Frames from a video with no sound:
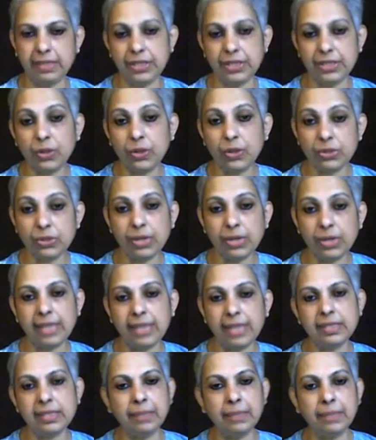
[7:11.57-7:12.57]
She also
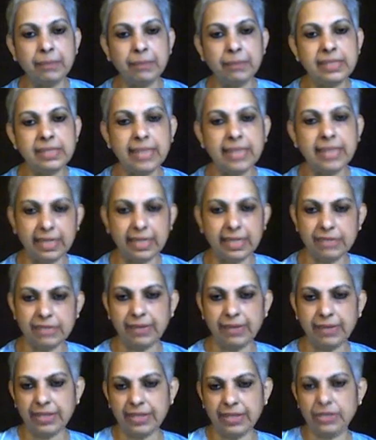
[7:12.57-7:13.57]
has an immense
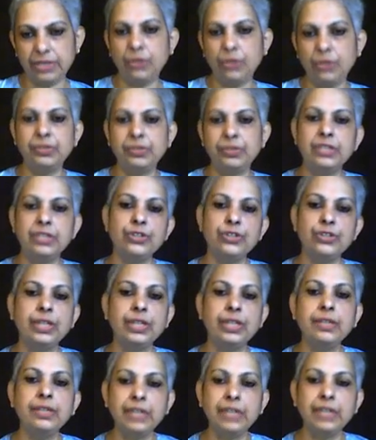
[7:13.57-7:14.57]
satisfaction of
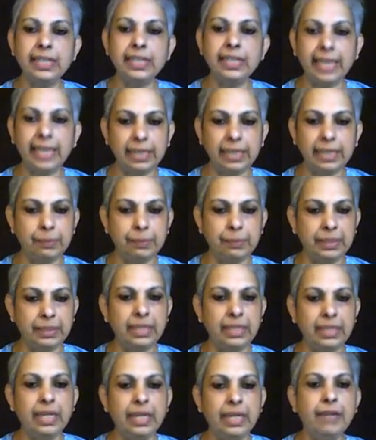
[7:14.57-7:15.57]
nurturing green canopy